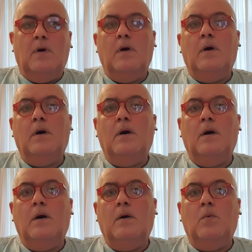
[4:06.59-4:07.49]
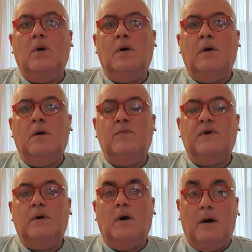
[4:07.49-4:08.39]
where
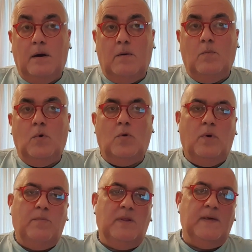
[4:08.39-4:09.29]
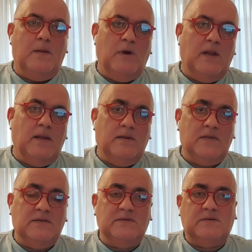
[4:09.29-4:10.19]
there are more women than men, and
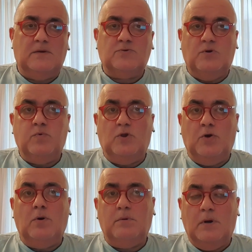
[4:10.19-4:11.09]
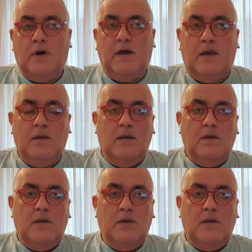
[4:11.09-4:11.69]
that is country of Moldova, where I